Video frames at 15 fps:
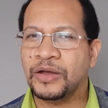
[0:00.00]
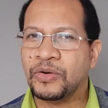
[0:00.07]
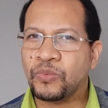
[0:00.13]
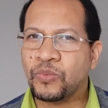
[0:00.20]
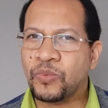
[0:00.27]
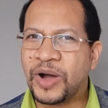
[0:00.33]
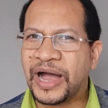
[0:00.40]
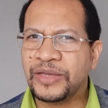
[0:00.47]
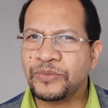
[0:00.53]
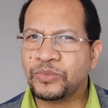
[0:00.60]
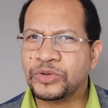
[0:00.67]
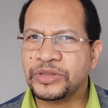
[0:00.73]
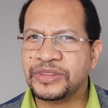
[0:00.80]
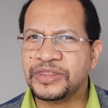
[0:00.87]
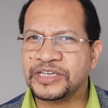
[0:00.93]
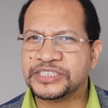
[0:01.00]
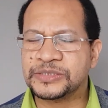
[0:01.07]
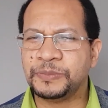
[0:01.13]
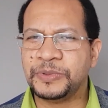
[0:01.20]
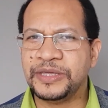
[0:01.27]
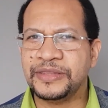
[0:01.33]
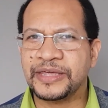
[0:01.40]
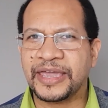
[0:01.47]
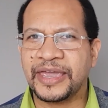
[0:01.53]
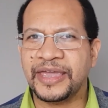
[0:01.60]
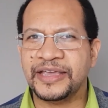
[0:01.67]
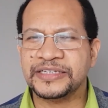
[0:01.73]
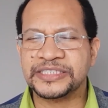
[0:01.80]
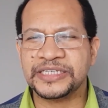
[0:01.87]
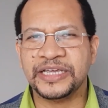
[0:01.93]
Why would this be the
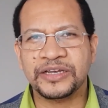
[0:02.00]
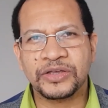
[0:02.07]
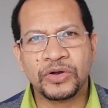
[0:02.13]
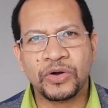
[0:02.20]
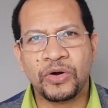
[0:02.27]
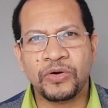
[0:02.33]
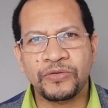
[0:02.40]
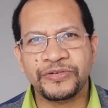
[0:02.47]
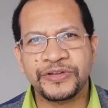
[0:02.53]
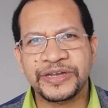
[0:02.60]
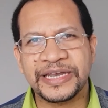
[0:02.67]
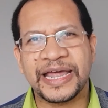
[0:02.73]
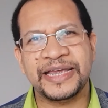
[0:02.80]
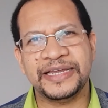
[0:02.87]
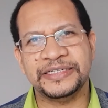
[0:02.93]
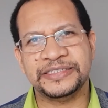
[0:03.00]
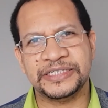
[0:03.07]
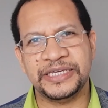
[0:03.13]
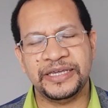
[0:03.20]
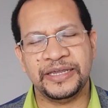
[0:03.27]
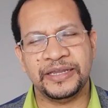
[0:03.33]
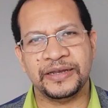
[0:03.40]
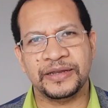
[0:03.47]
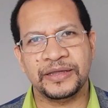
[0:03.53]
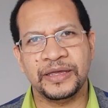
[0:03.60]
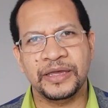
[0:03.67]
case in COVID-19